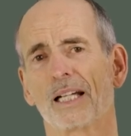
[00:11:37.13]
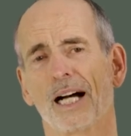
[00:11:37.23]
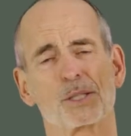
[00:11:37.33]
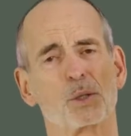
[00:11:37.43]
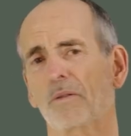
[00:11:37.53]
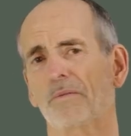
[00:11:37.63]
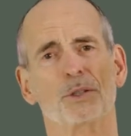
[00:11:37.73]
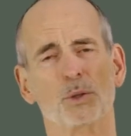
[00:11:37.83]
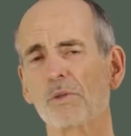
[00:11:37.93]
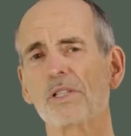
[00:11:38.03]
So younger
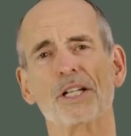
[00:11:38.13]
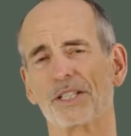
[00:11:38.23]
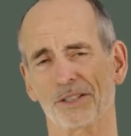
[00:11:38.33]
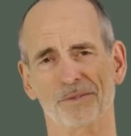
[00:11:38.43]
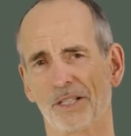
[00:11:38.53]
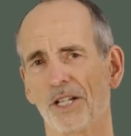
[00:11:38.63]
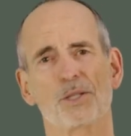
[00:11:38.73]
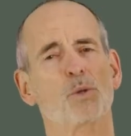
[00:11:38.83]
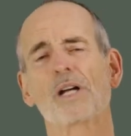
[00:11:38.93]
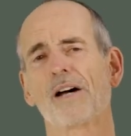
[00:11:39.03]
individuals, young adults,
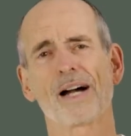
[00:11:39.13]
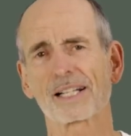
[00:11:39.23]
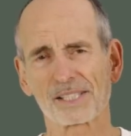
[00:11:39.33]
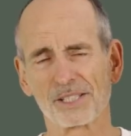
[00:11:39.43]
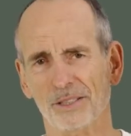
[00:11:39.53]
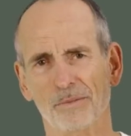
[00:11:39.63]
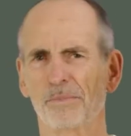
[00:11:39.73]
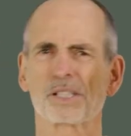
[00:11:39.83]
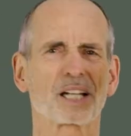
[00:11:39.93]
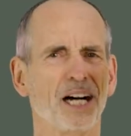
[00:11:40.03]
typically up to about
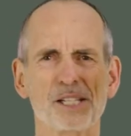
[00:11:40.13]
30,